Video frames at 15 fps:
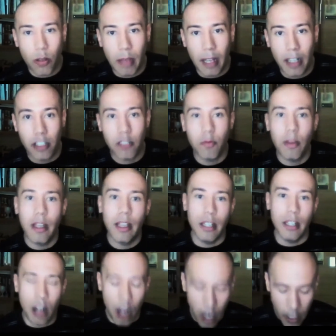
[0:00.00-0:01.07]
management
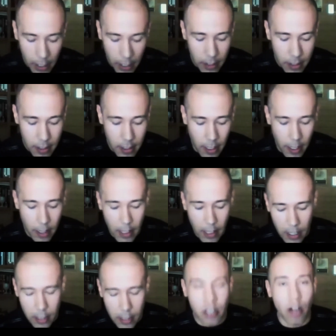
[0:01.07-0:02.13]
and audits and
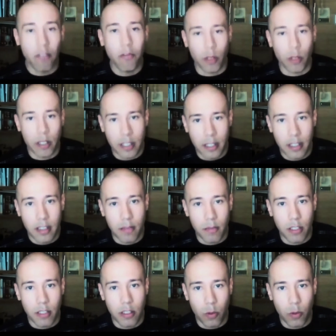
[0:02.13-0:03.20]
software
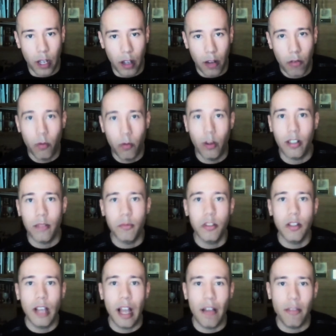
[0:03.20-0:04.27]
systems as well. Welcome to
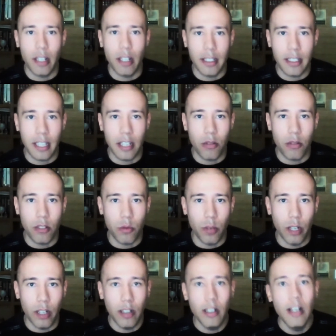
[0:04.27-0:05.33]
have you, Alexandra, as
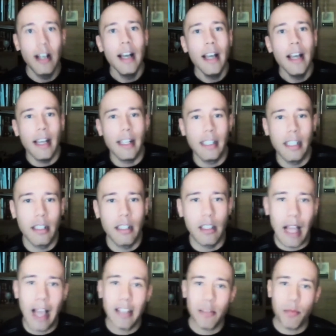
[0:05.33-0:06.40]
well. And then
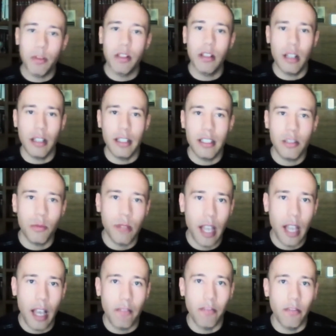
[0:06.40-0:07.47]
last but not least, we
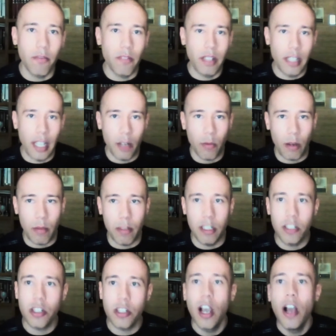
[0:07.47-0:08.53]
have Vinay
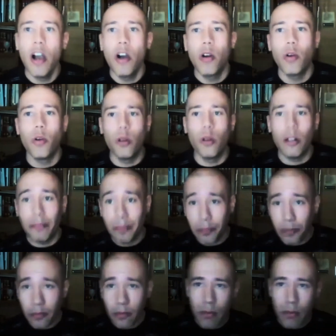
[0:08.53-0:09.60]
Ramesh, who
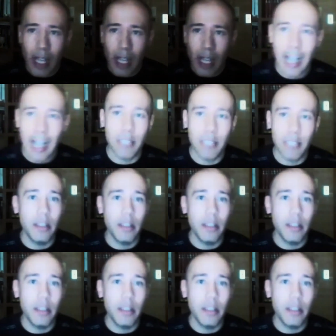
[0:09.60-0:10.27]
has been